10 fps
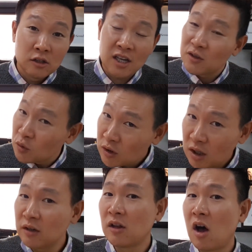Chae
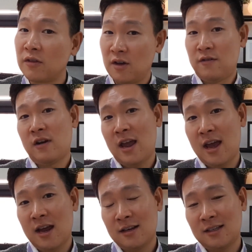Soon-sil, on the other
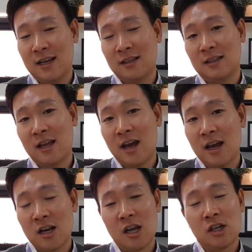hand, says
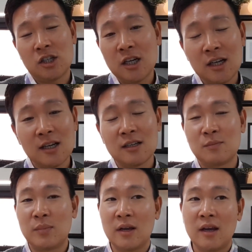that she
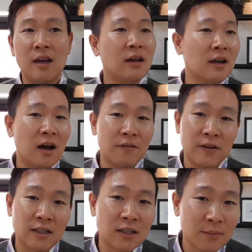is being a
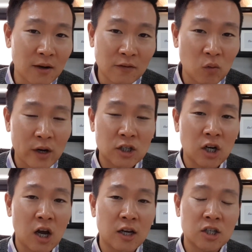victim of a
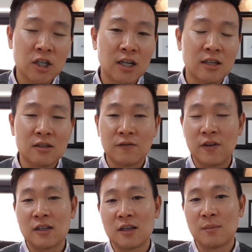witch hunt. She is a
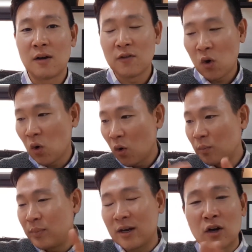victim of a
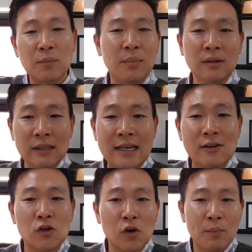whole bigger
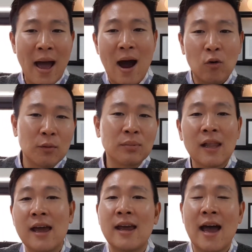political power
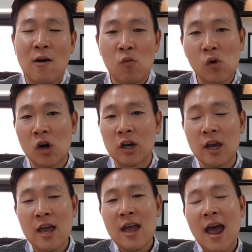play at
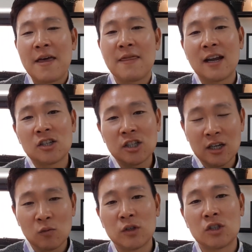work, and that
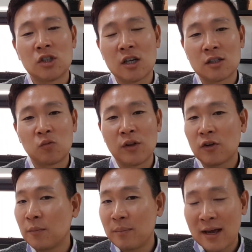she was just
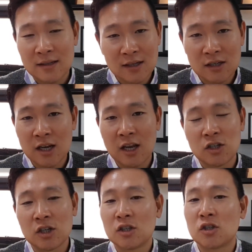with her best
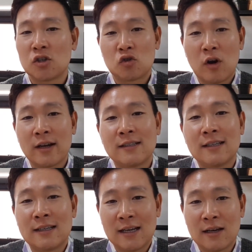intentions just trying
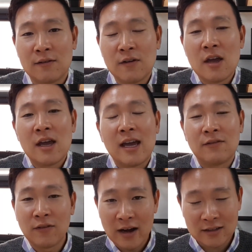to give
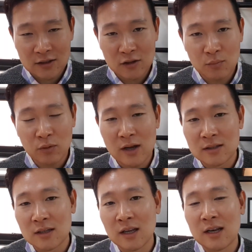advice to the
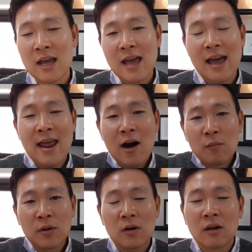president and
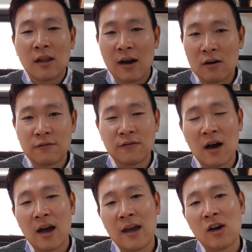help her
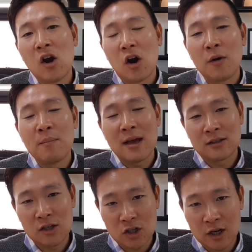clarify her
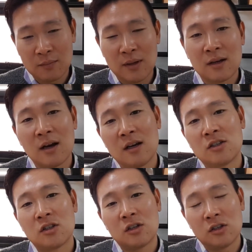messaging,
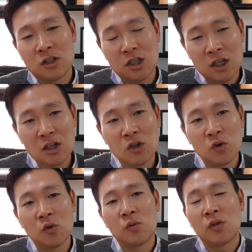because she
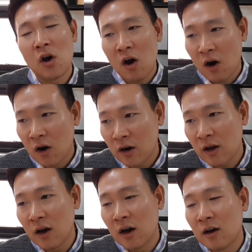knew the
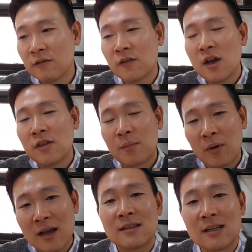heart of the
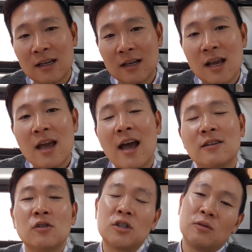president.
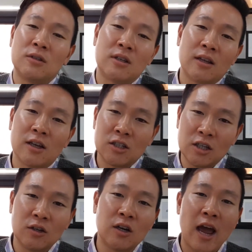And so she was saying that
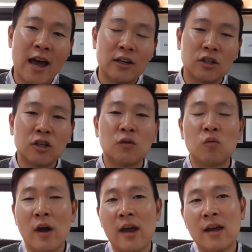she had a
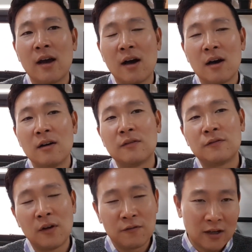good way
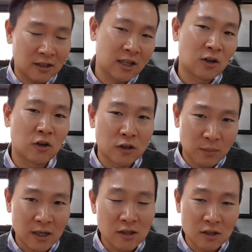of fixing her
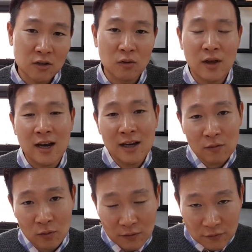speeches so that
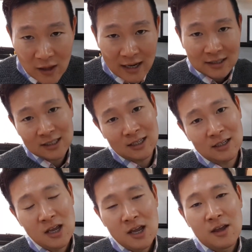it
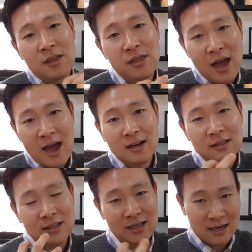reflected
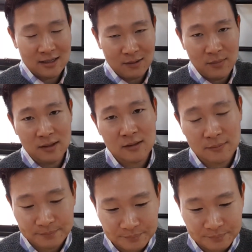that sentiment.